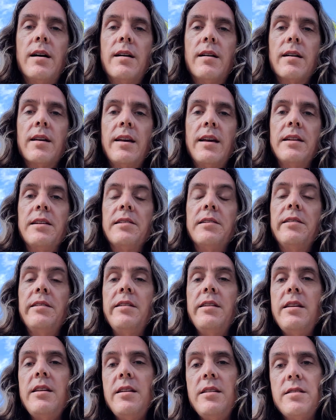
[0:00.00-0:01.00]
can
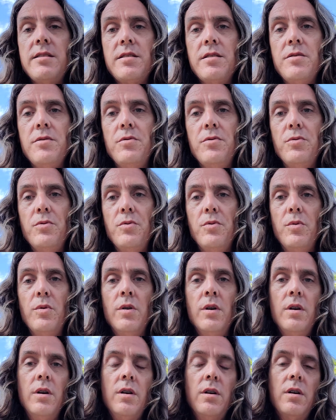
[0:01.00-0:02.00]
lead to
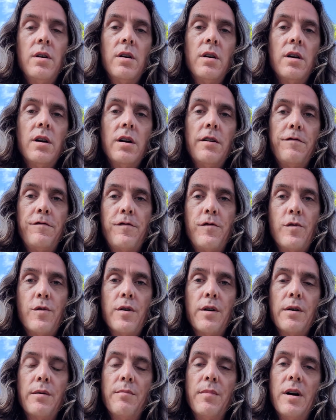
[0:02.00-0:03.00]
a
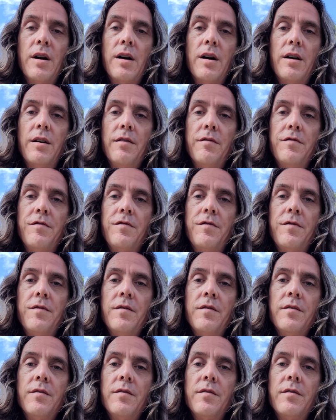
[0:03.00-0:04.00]
form of
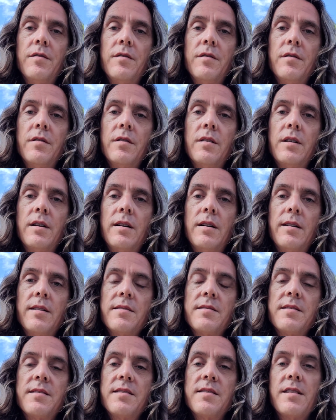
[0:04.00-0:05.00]

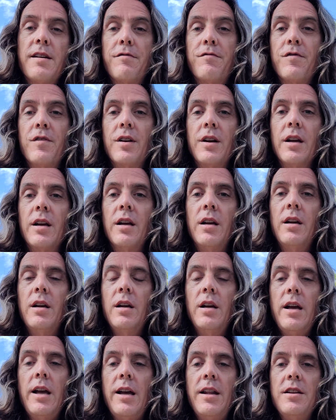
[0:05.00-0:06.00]
suffering,
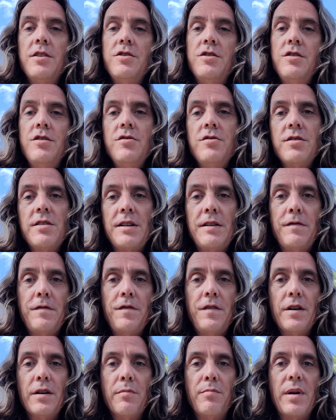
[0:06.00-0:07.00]
and it's usually
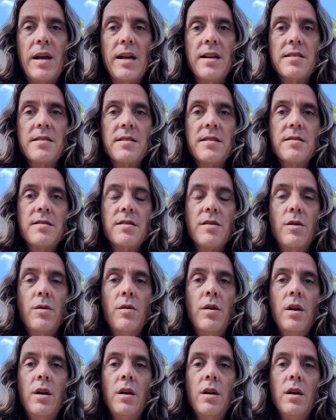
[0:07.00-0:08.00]
fear-based. So
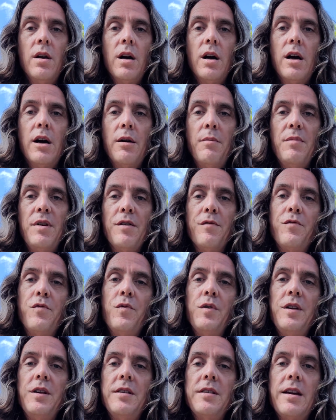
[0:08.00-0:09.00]
if
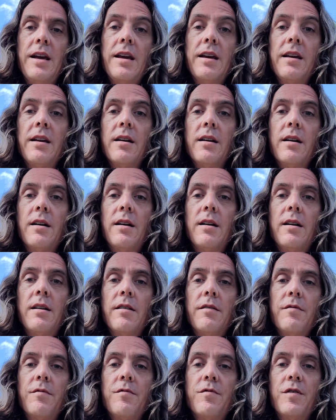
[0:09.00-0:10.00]
we take,
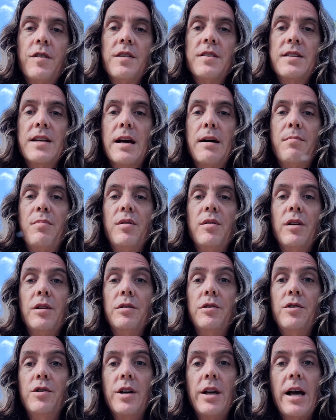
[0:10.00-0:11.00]
for example, a
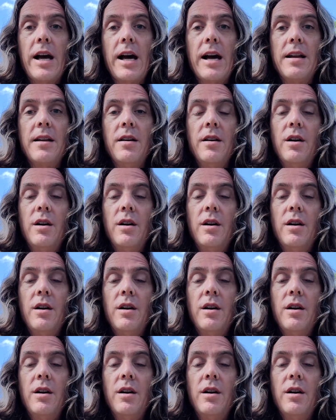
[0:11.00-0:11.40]
look at